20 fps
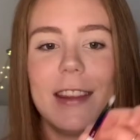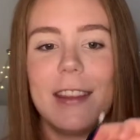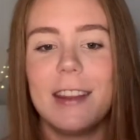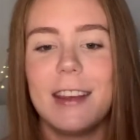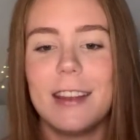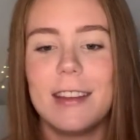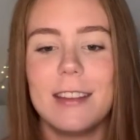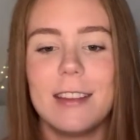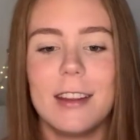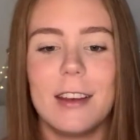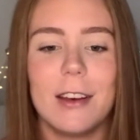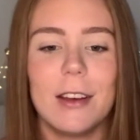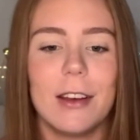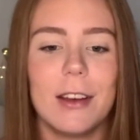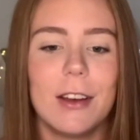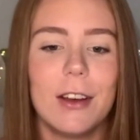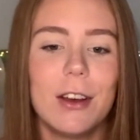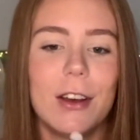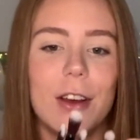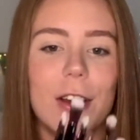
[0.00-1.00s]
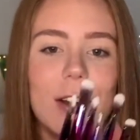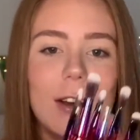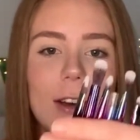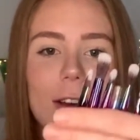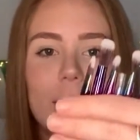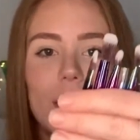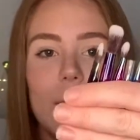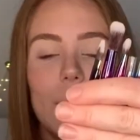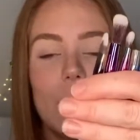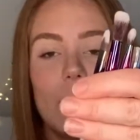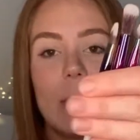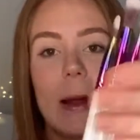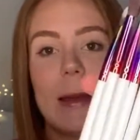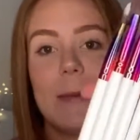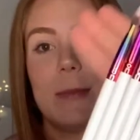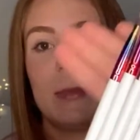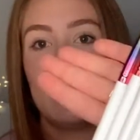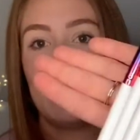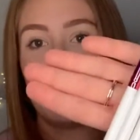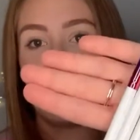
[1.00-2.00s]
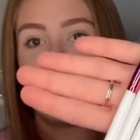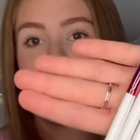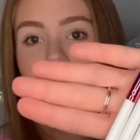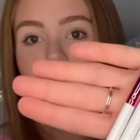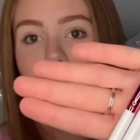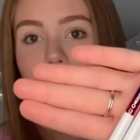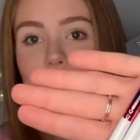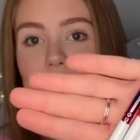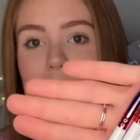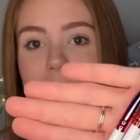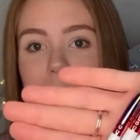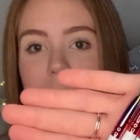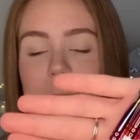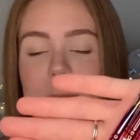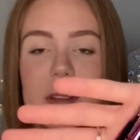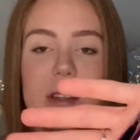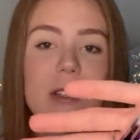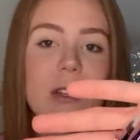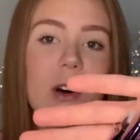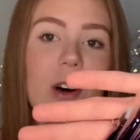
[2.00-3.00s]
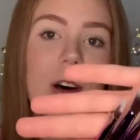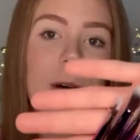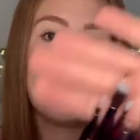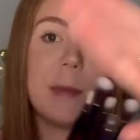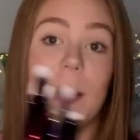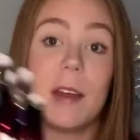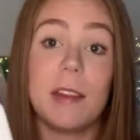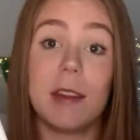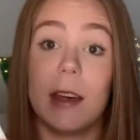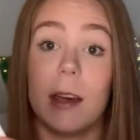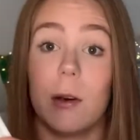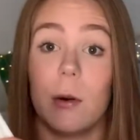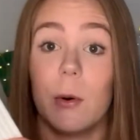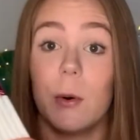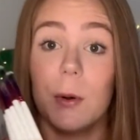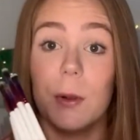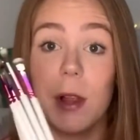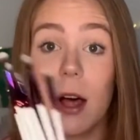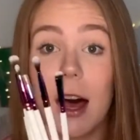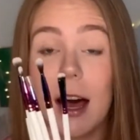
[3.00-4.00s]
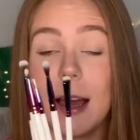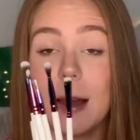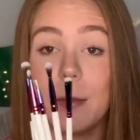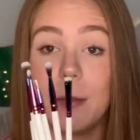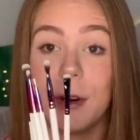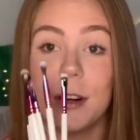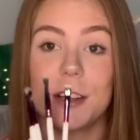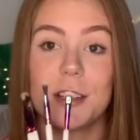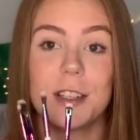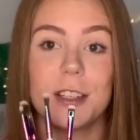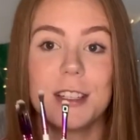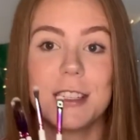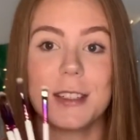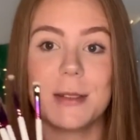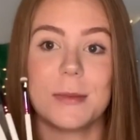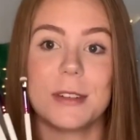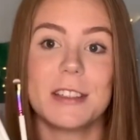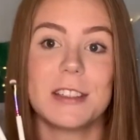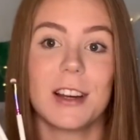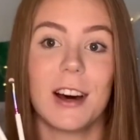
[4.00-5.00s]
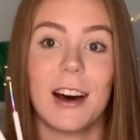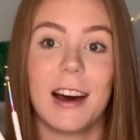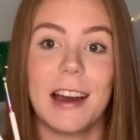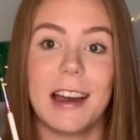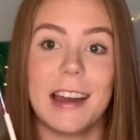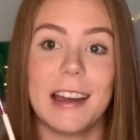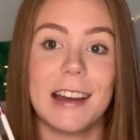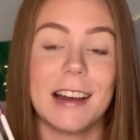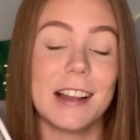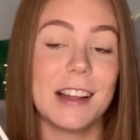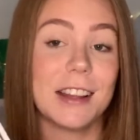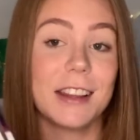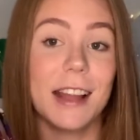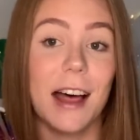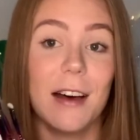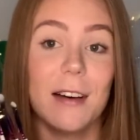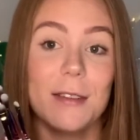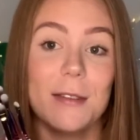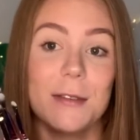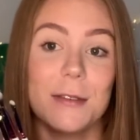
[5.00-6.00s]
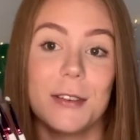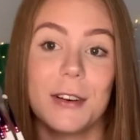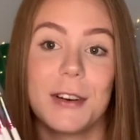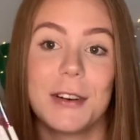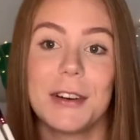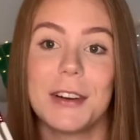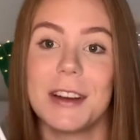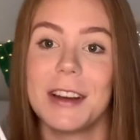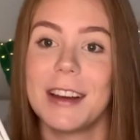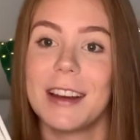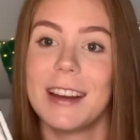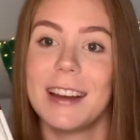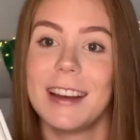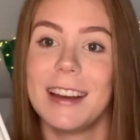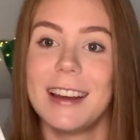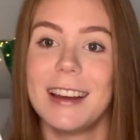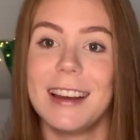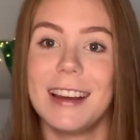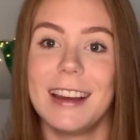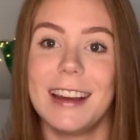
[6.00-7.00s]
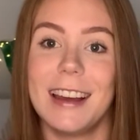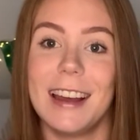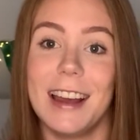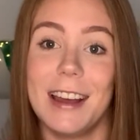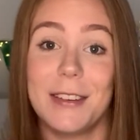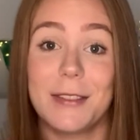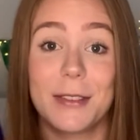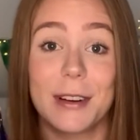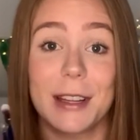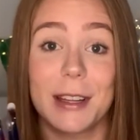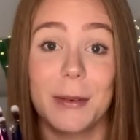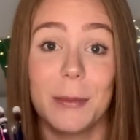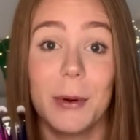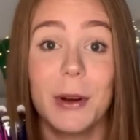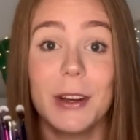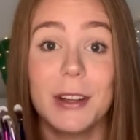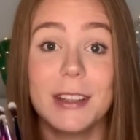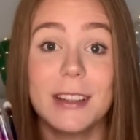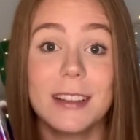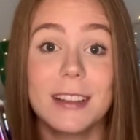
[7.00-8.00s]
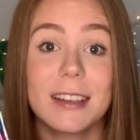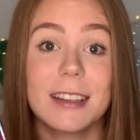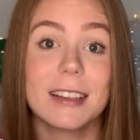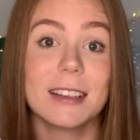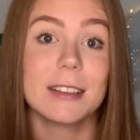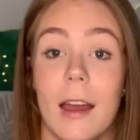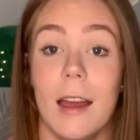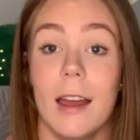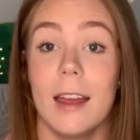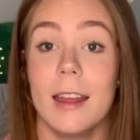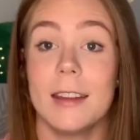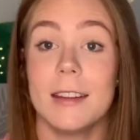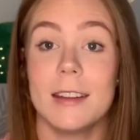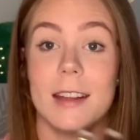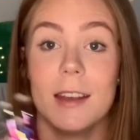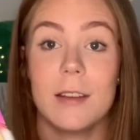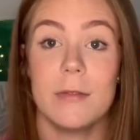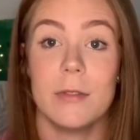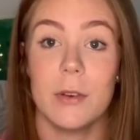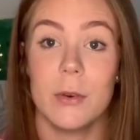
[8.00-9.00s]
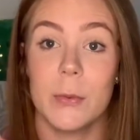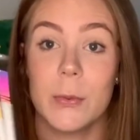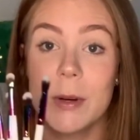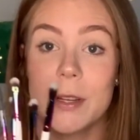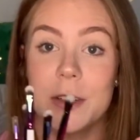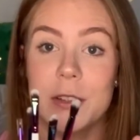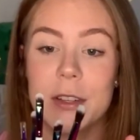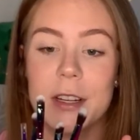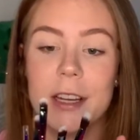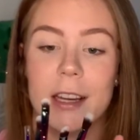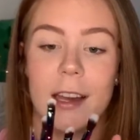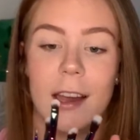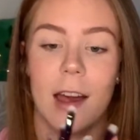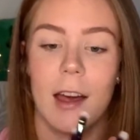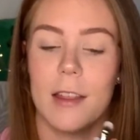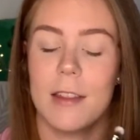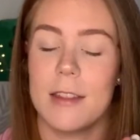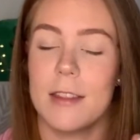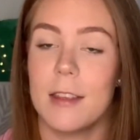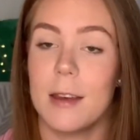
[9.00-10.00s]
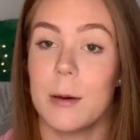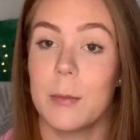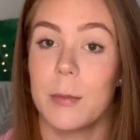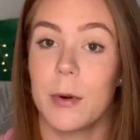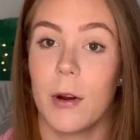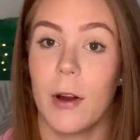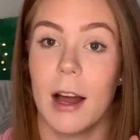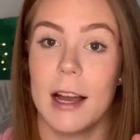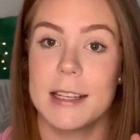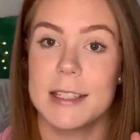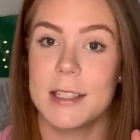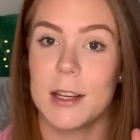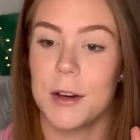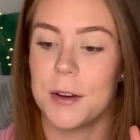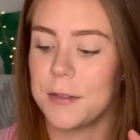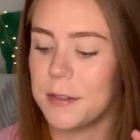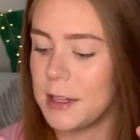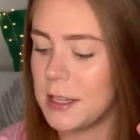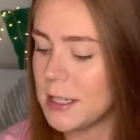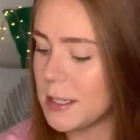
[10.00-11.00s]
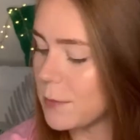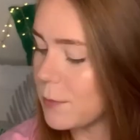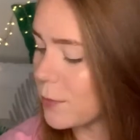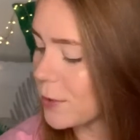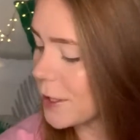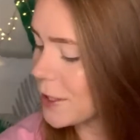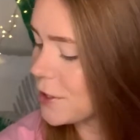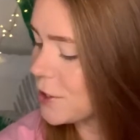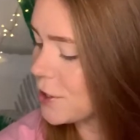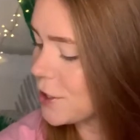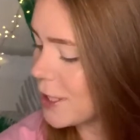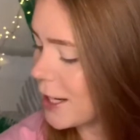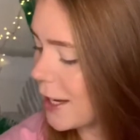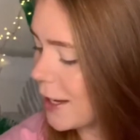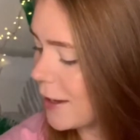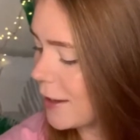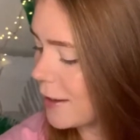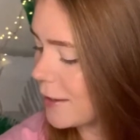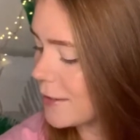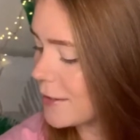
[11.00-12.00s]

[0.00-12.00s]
then the rainbow chrome up the top. They're all eye brushes, which I love and really want. And if you're wondering, the price of this brush set